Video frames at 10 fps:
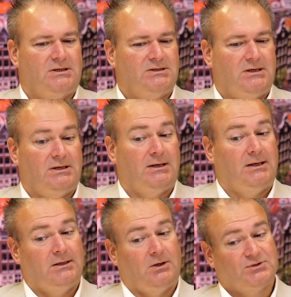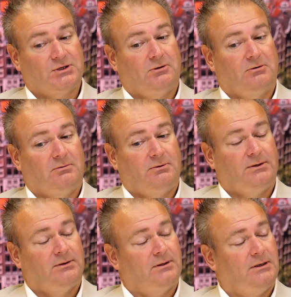is sinking in also
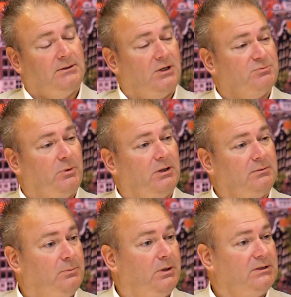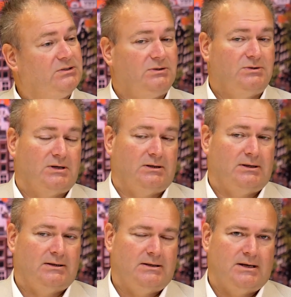with Dutch politicians
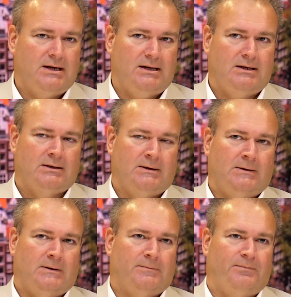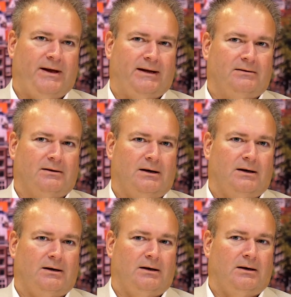and in The Hague that
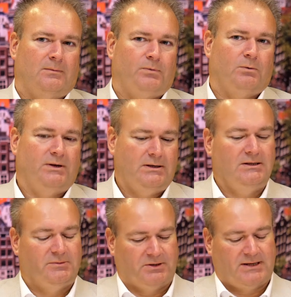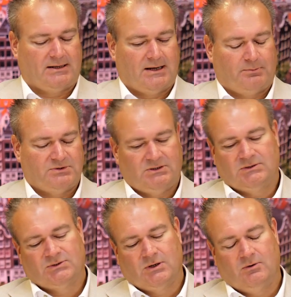we need to protect that
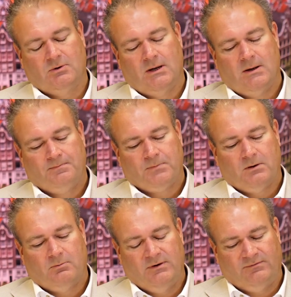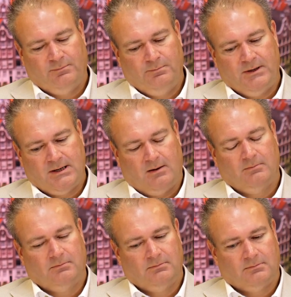position. So we've
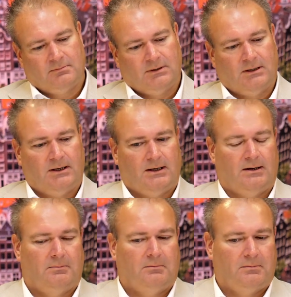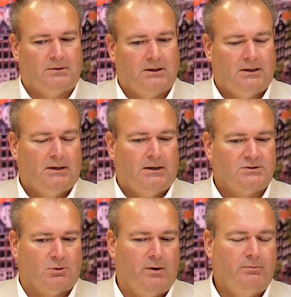become,
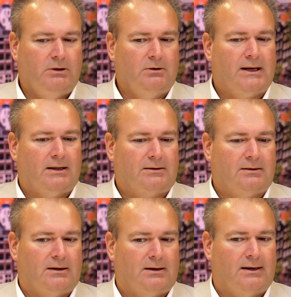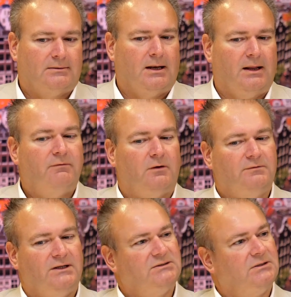so when we look at the level of
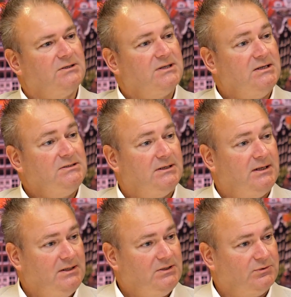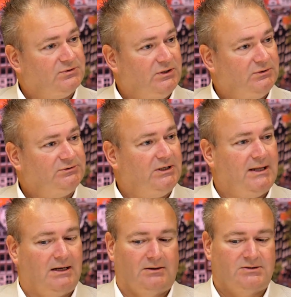digitalization and digital skills, the
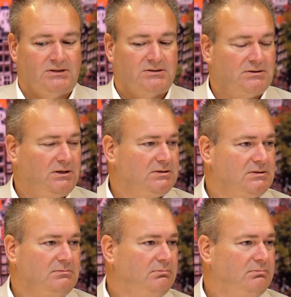Netherlands is